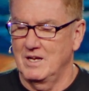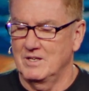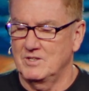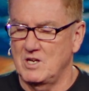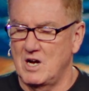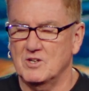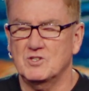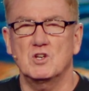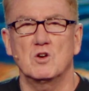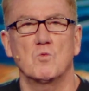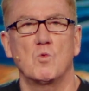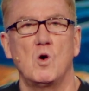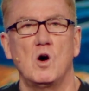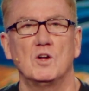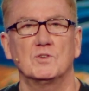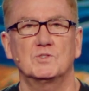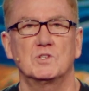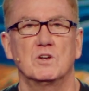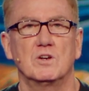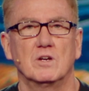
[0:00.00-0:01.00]
Dr.
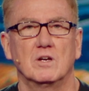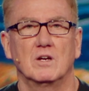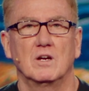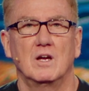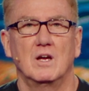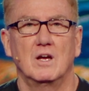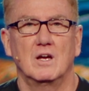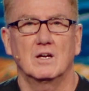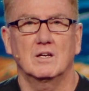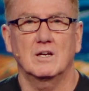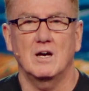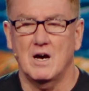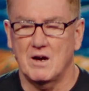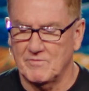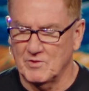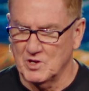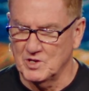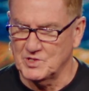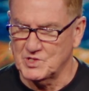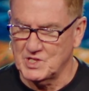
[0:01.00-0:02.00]
Walter
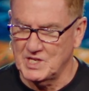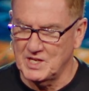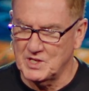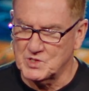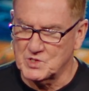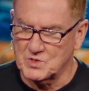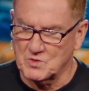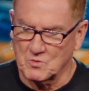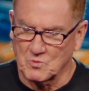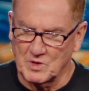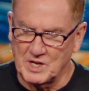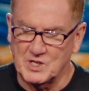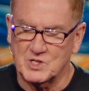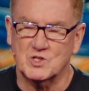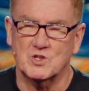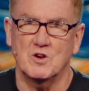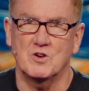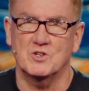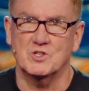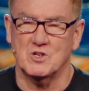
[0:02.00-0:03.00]
Coverts, his
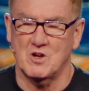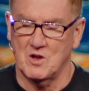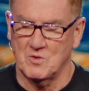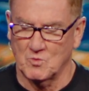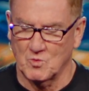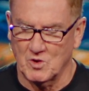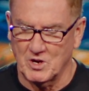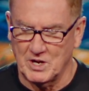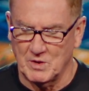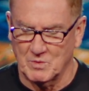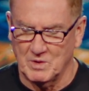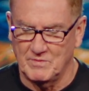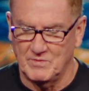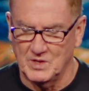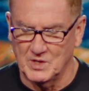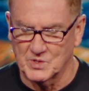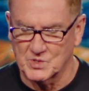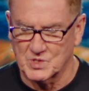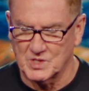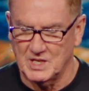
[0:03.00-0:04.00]
research on worry
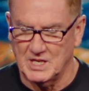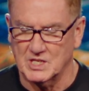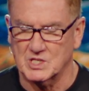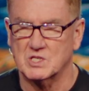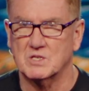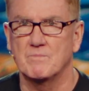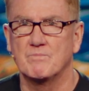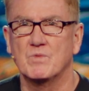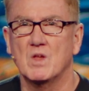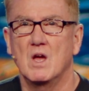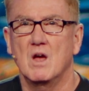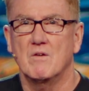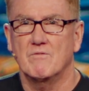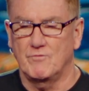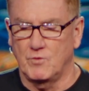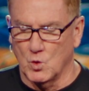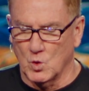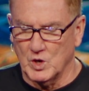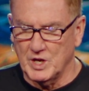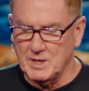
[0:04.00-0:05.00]
reveals this:
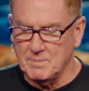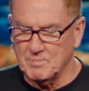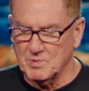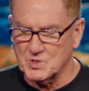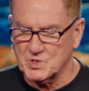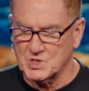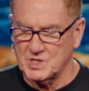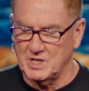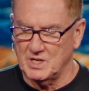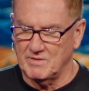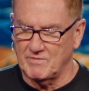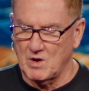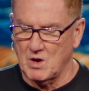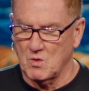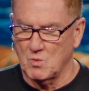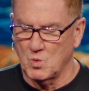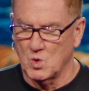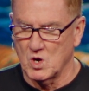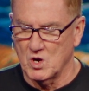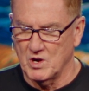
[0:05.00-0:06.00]
40% of
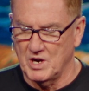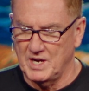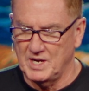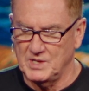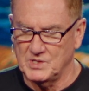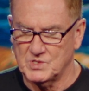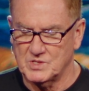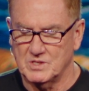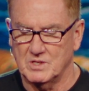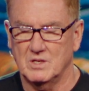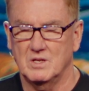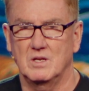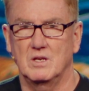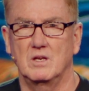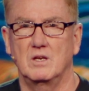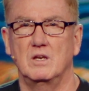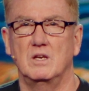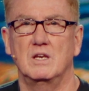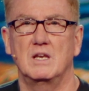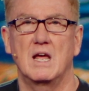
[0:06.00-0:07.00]
our worries
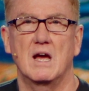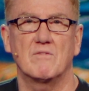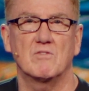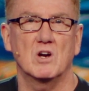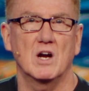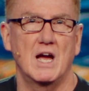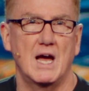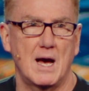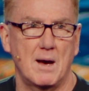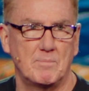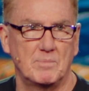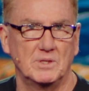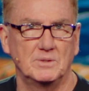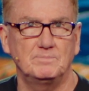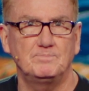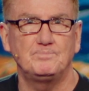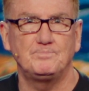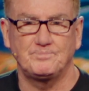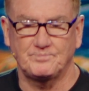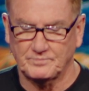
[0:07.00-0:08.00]
never
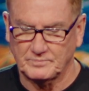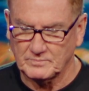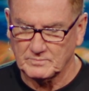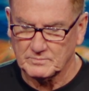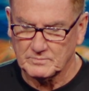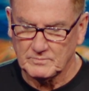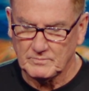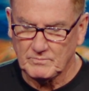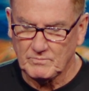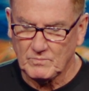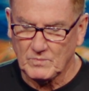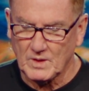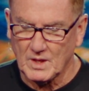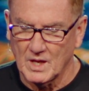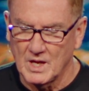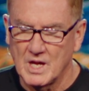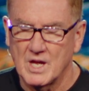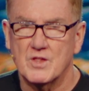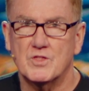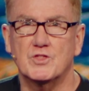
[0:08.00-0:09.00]
happen,
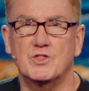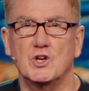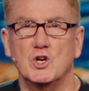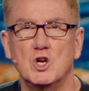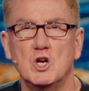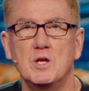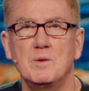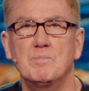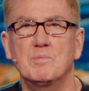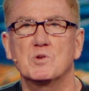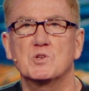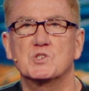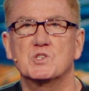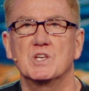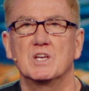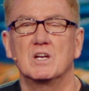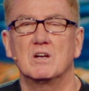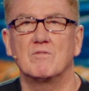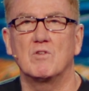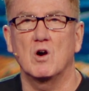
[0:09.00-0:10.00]

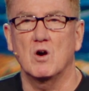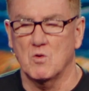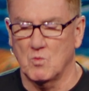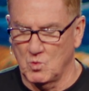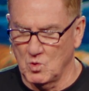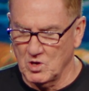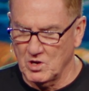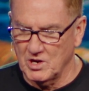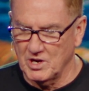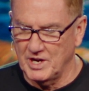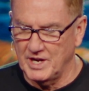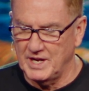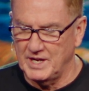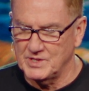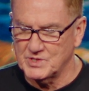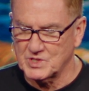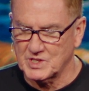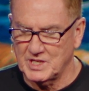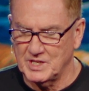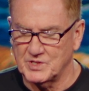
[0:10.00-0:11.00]
30% of our
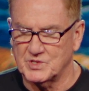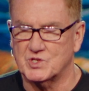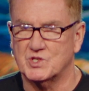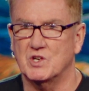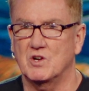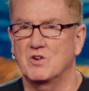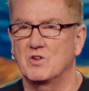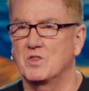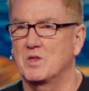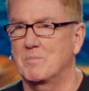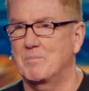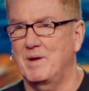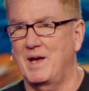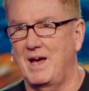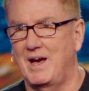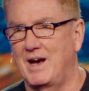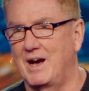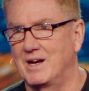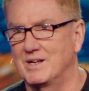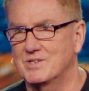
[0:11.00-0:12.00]
worries concern the
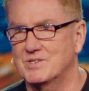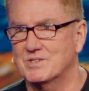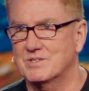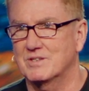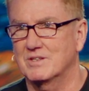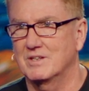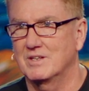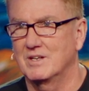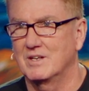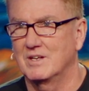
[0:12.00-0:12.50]
past.